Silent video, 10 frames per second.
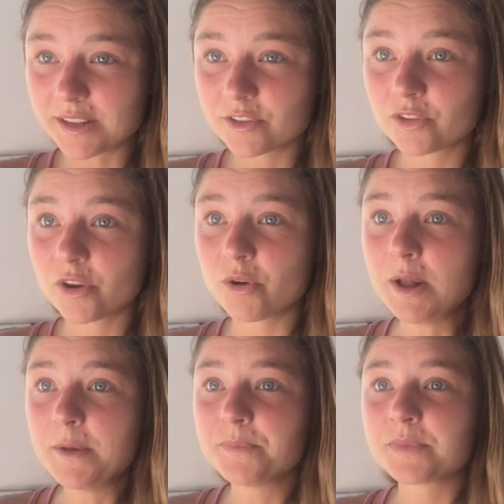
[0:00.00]
And so
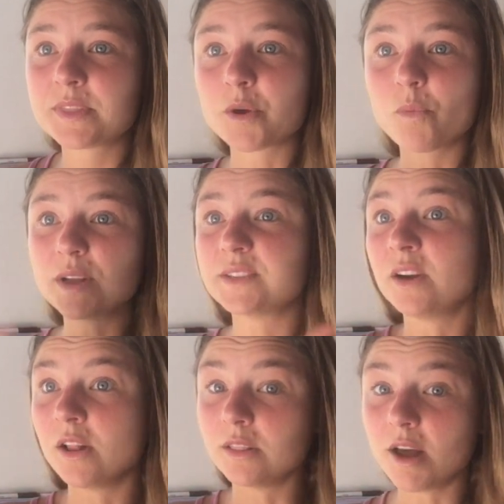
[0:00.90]
there wasn't
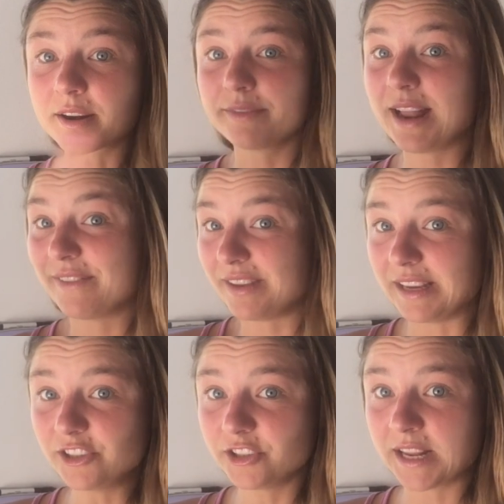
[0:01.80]
a lot of
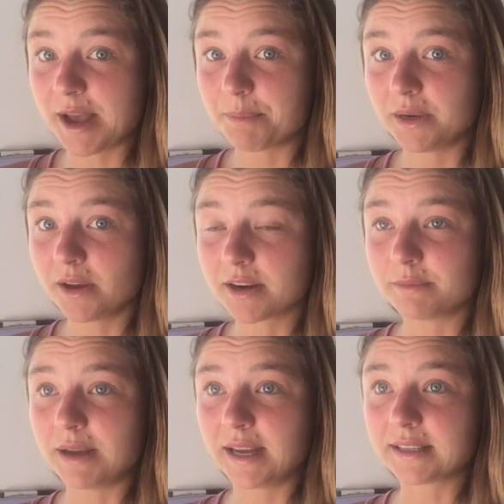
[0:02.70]
navigation happening
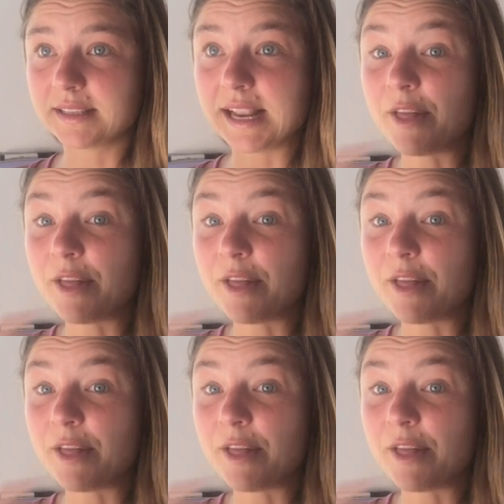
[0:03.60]
automatically,